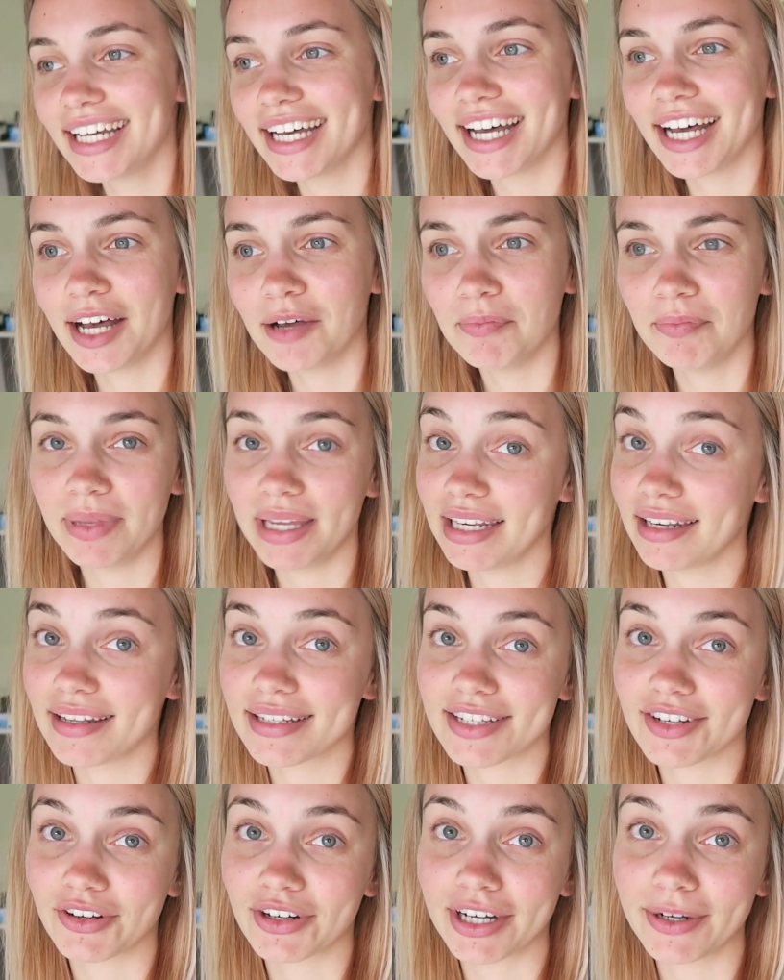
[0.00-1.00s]
Ben
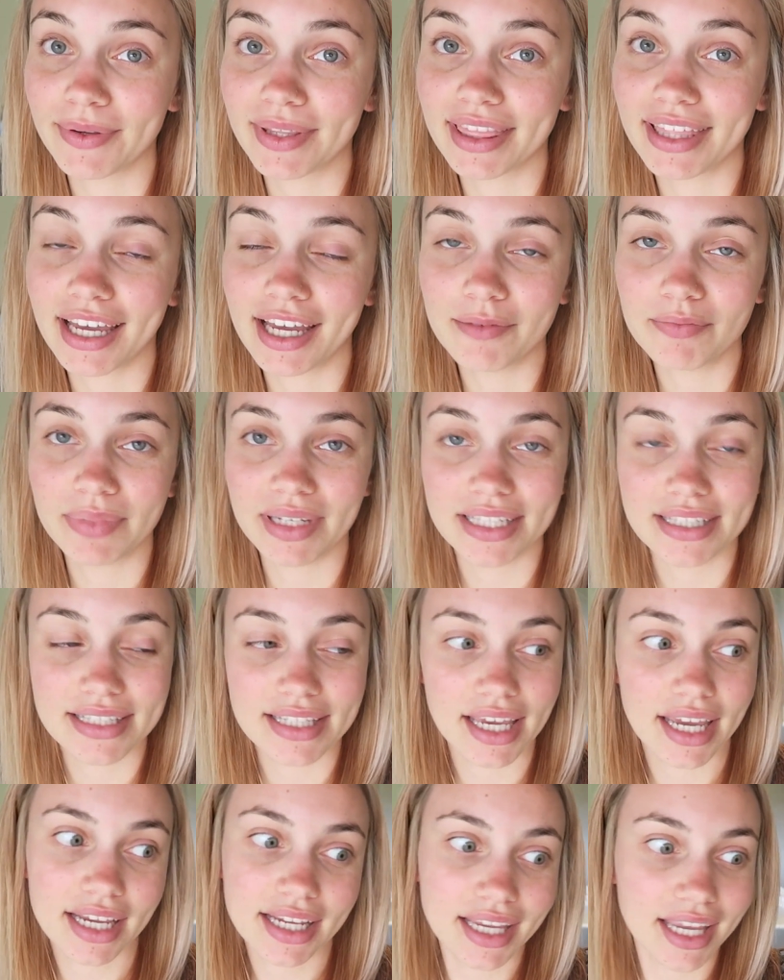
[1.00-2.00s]
doesn't agree with that.
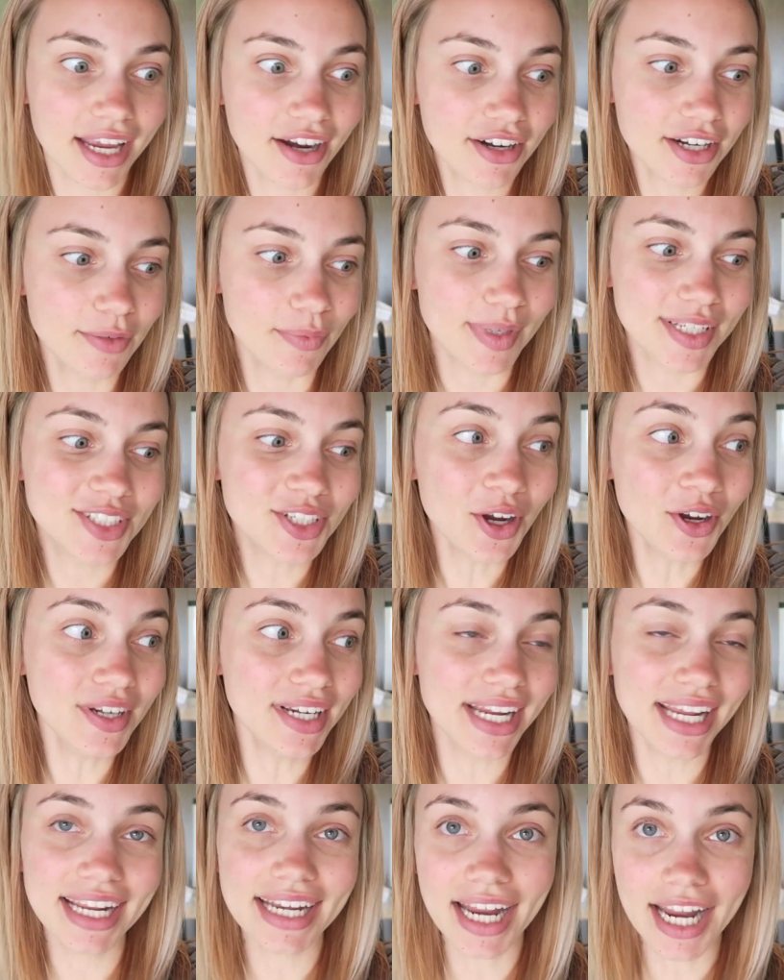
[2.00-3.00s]
Ben's like, Erin, we
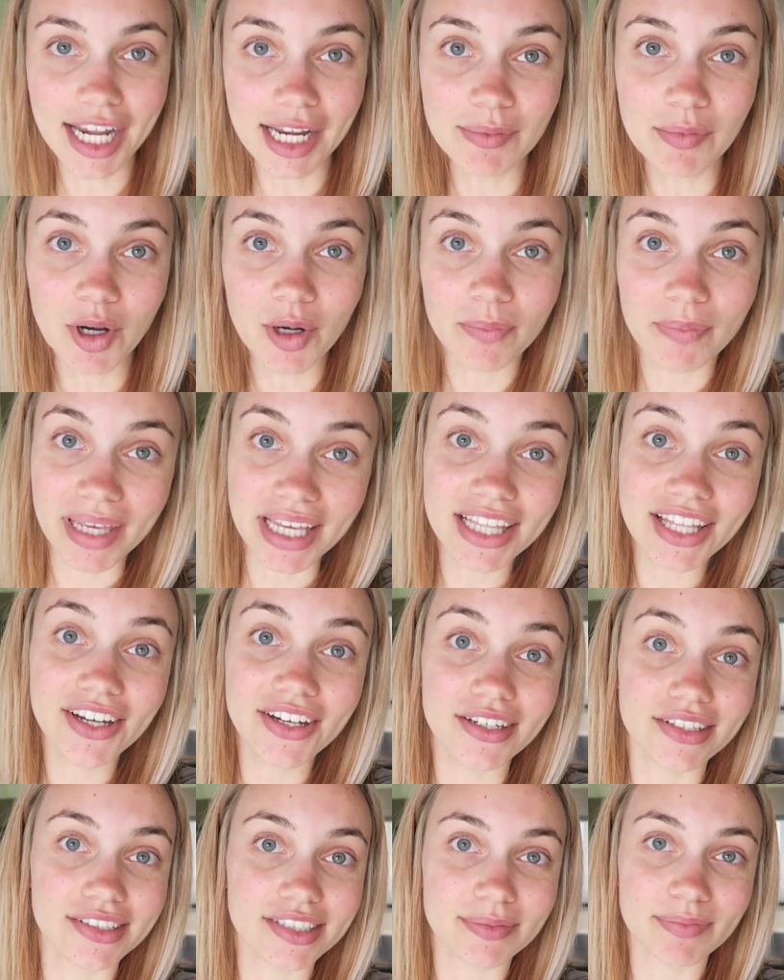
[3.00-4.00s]
don't need any more
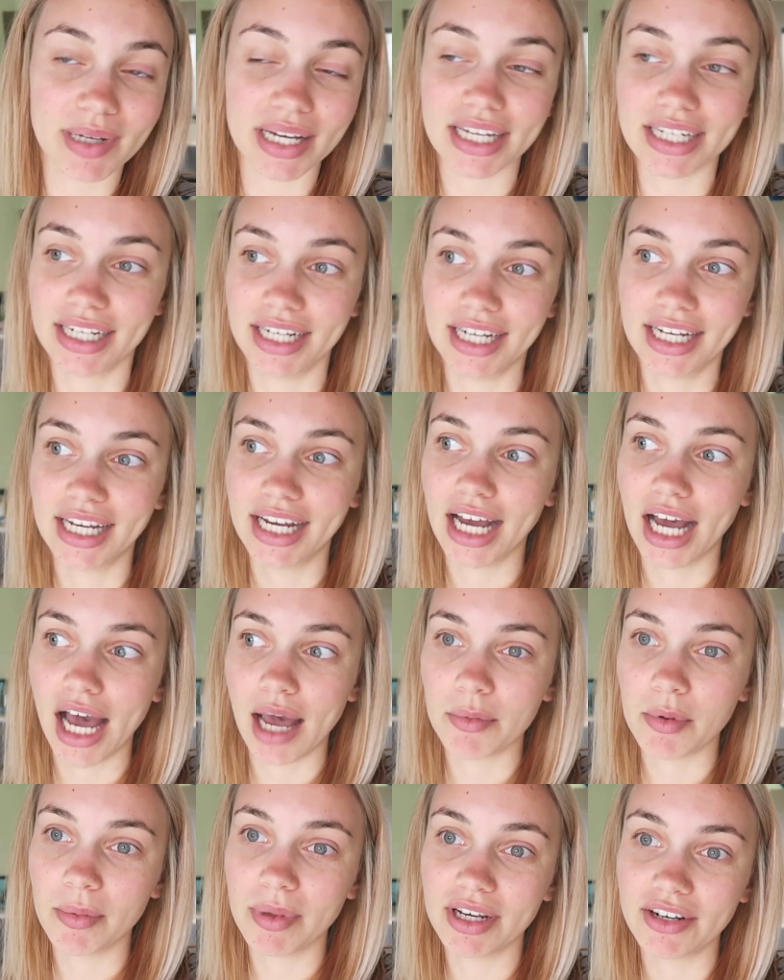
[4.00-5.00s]
pillows. But
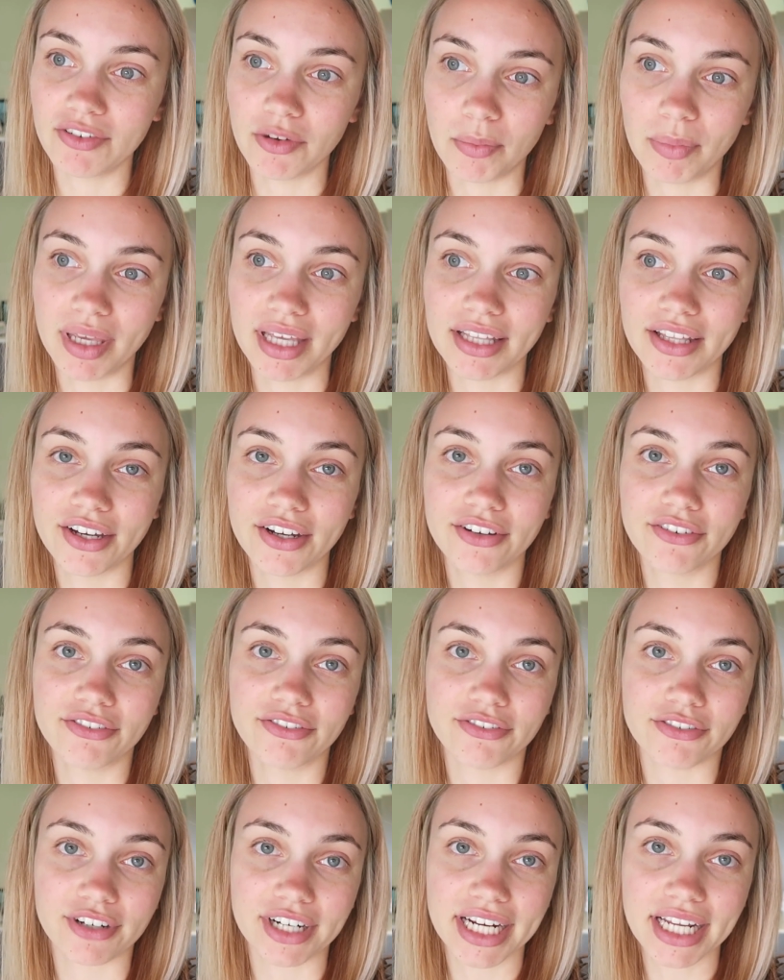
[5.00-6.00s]
I'm a bit of a pillow
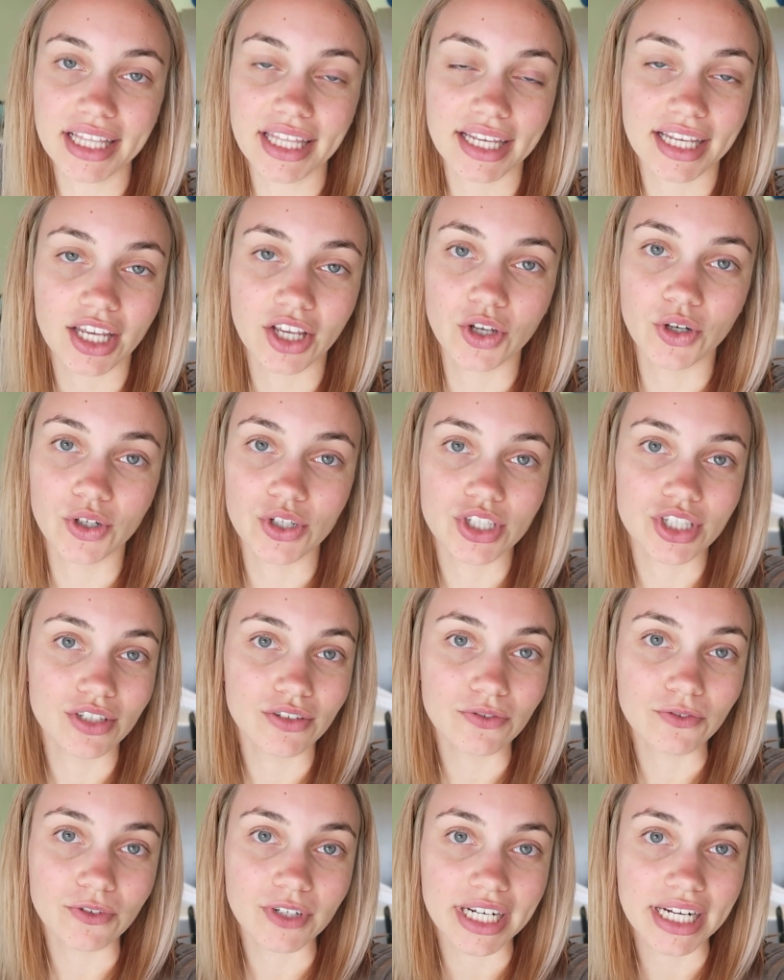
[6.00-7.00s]
freak, like a
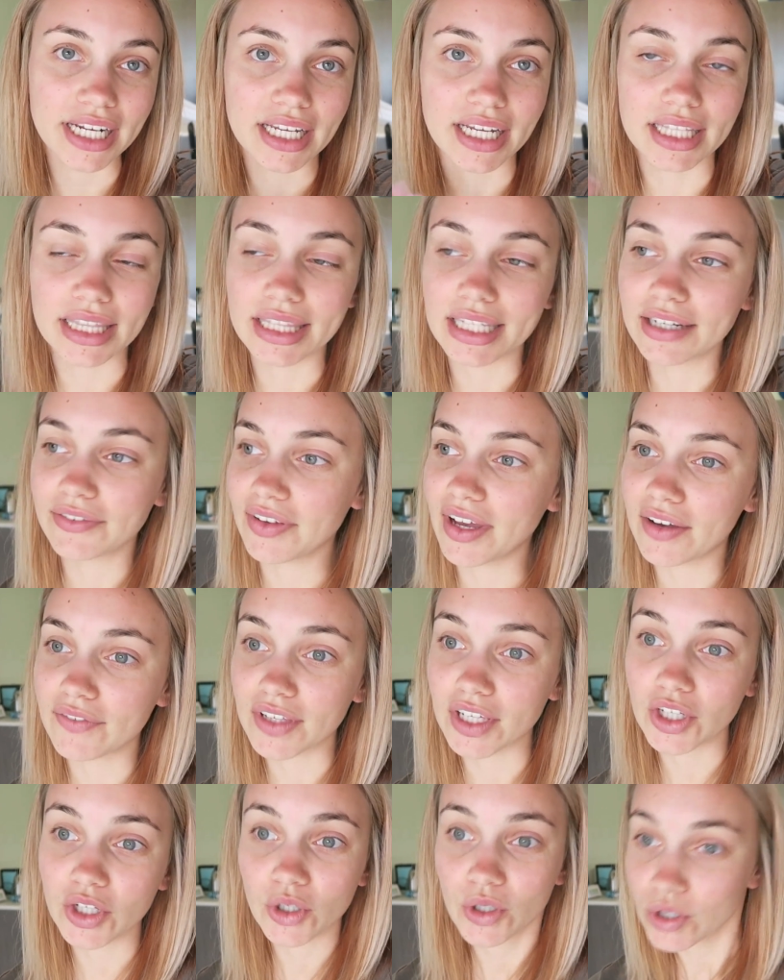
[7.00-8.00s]
cushion freak. I love
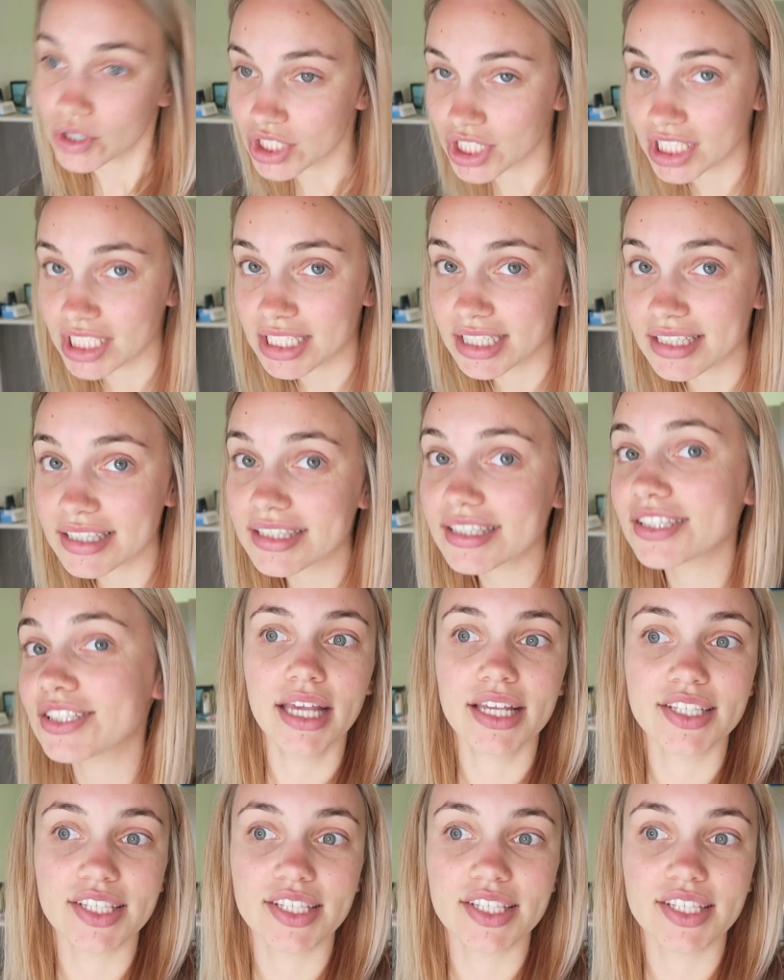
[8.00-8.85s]
having cushions.